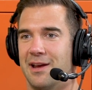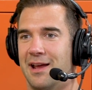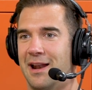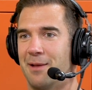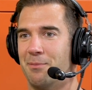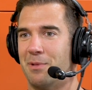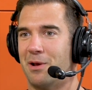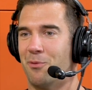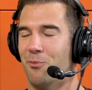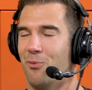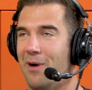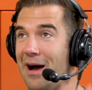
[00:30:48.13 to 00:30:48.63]
And
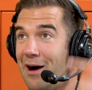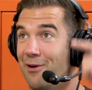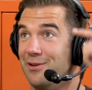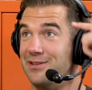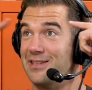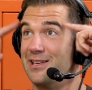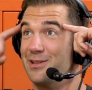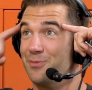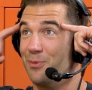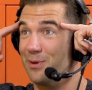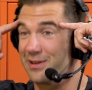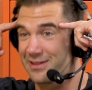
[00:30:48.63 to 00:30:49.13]
I'm like, wow, is
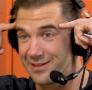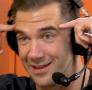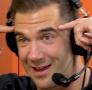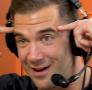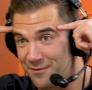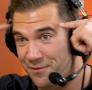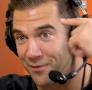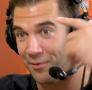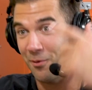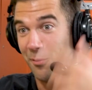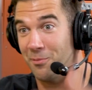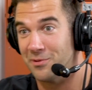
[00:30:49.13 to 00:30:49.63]
this what it's
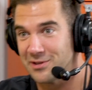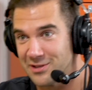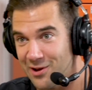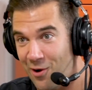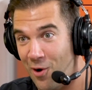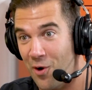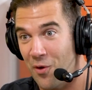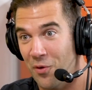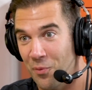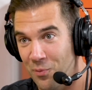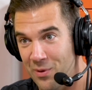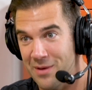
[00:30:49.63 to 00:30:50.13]
like for almost
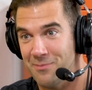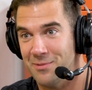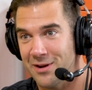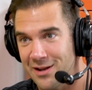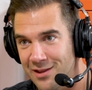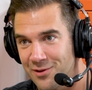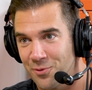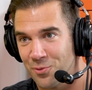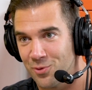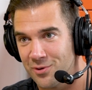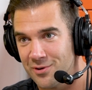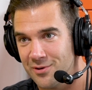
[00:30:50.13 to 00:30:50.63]
all women
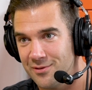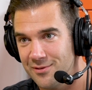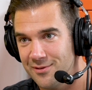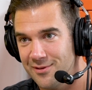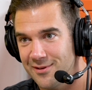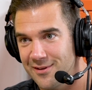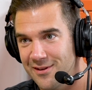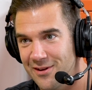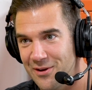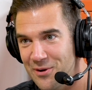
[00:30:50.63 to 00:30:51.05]
in the world?